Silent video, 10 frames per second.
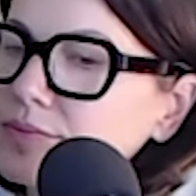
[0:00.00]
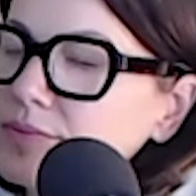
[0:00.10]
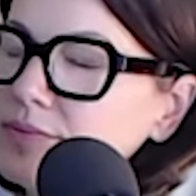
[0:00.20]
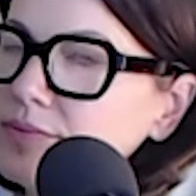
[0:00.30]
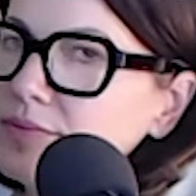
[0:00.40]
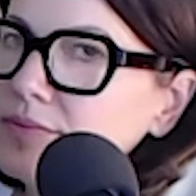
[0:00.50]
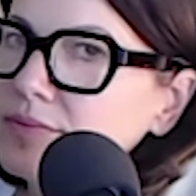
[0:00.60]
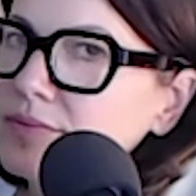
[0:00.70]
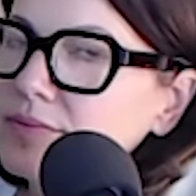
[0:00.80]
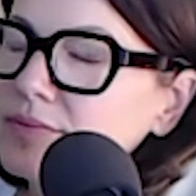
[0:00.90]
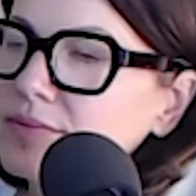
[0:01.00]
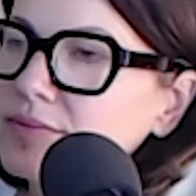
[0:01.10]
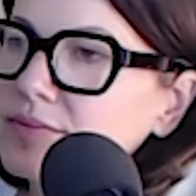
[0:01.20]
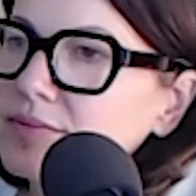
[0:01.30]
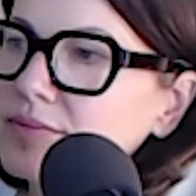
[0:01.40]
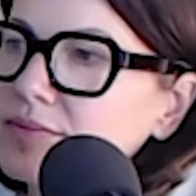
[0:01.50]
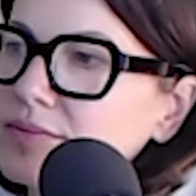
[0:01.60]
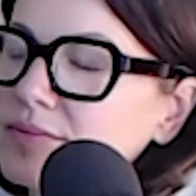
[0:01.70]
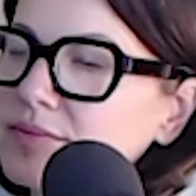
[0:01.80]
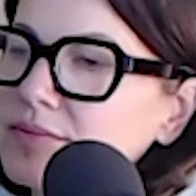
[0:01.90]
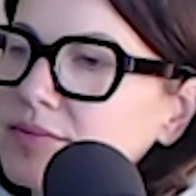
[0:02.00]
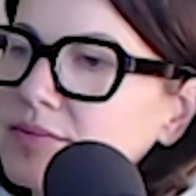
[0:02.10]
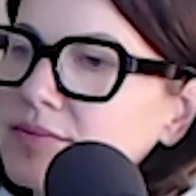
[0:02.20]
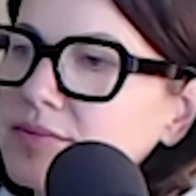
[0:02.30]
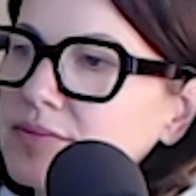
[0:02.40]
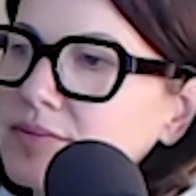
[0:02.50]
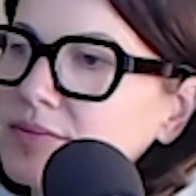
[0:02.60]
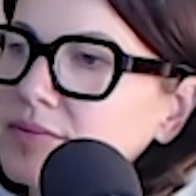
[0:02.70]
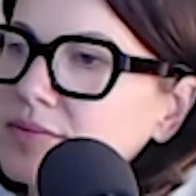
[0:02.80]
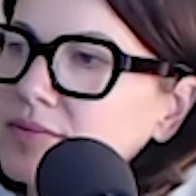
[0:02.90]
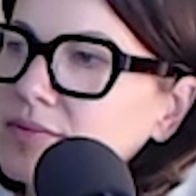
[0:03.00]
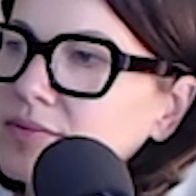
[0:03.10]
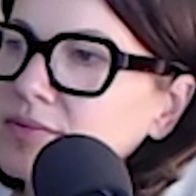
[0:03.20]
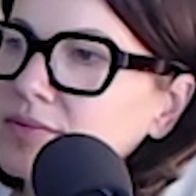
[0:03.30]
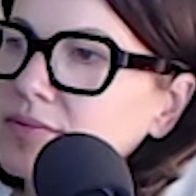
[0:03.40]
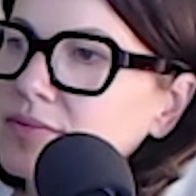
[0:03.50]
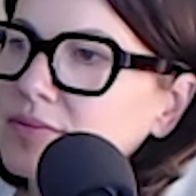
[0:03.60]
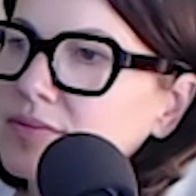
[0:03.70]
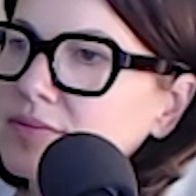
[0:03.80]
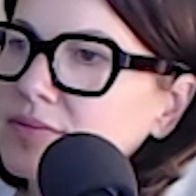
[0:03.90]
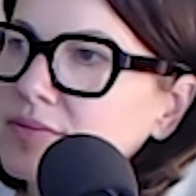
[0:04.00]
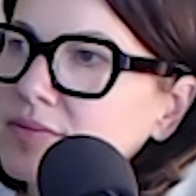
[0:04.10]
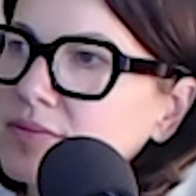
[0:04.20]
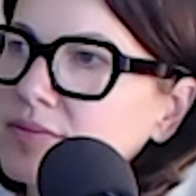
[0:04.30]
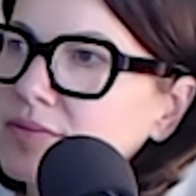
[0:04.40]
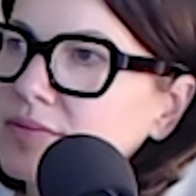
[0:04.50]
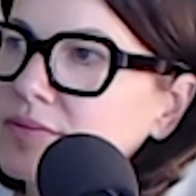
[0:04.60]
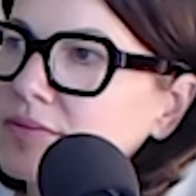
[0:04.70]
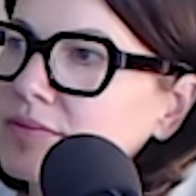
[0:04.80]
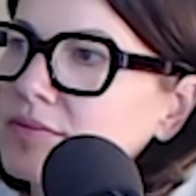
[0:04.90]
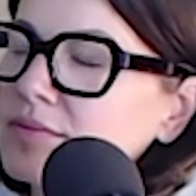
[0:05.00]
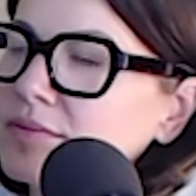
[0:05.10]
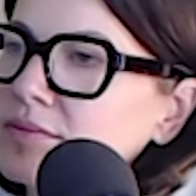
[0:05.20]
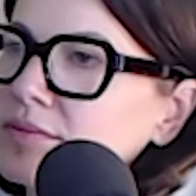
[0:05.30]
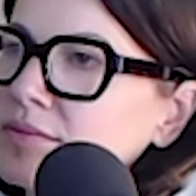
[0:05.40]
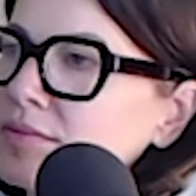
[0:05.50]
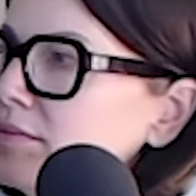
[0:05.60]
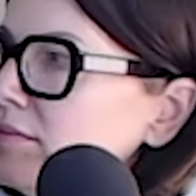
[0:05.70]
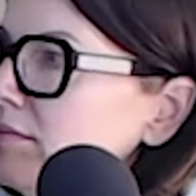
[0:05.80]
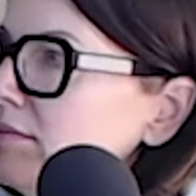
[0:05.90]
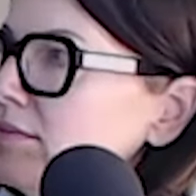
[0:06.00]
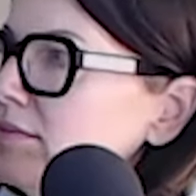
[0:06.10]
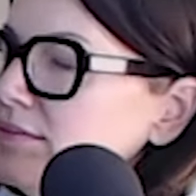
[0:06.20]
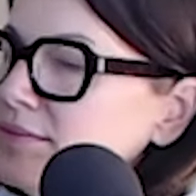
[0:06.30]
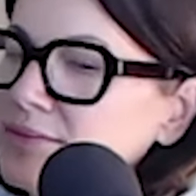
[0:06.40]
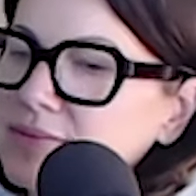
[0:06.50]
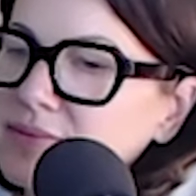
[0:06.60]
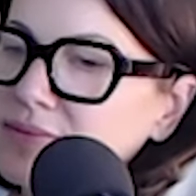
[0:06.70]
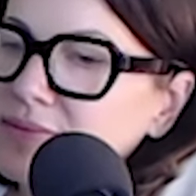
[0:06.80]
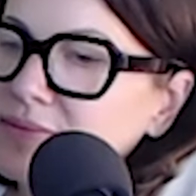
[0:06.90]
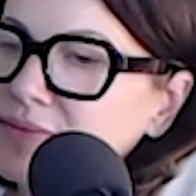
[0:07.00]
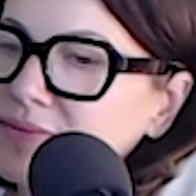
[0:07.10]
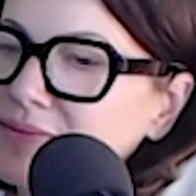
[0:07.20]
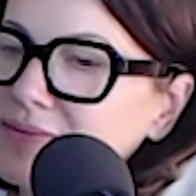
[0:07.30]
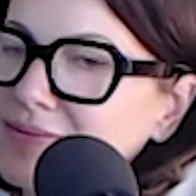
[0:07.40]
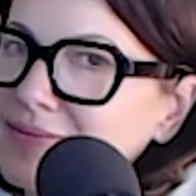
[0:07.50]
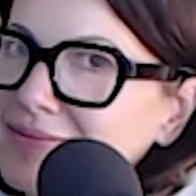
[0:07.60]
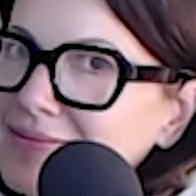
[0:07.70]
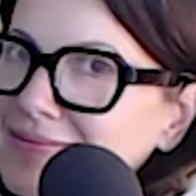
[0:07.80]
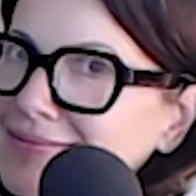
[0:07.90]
[no speech]